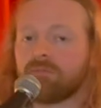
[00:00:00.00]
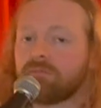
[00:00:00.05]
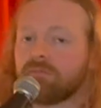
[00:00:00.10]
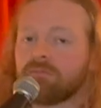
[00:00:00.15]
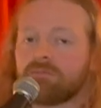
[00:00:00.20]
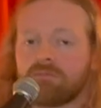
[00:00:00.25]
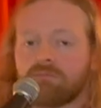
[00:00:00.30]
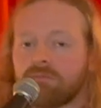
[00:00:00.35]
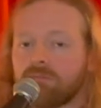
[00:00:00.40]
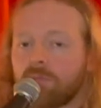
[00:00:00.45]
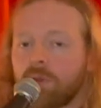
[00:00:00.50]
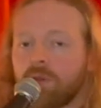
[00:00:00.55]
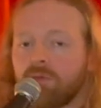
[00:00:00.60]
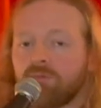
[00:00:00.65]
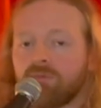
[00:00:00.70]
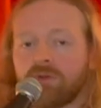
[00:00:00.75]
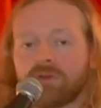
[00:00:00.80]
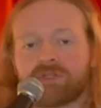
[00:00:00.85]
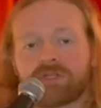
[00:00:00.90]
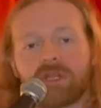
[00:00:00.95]
Those are the
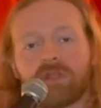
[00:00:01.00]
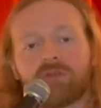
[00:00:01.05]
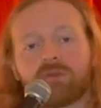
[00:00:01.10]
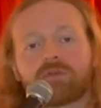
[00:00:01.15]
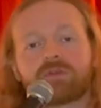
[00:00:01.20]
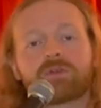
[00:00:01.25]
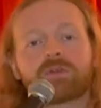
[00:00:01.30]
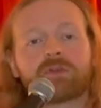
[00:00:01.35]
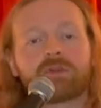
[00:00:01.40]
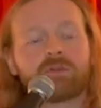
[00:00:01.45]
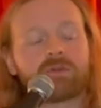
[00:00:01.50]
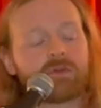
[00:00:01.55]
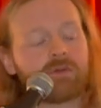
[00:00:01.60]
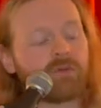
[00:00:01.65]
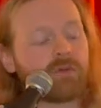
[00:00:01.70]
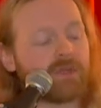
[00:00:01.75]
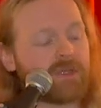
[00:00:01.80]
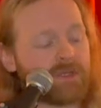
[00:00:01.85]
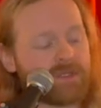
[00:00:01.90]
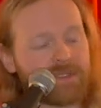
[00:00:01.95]
easiest way to
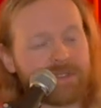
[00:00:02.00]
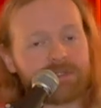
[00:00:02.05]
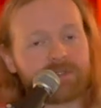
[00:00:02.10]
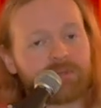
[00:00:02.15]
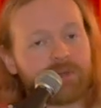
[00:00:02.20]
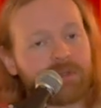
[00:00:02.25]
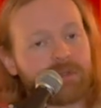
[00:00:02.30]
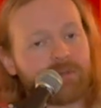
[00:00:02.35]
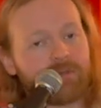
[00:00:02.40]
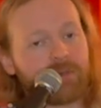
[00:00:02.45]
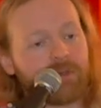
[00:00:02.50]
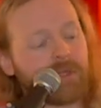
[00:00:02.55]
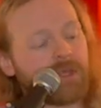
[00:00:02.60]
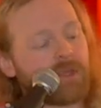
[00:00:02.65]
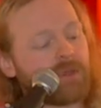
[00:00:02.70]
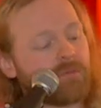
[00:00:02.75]
play minor chords.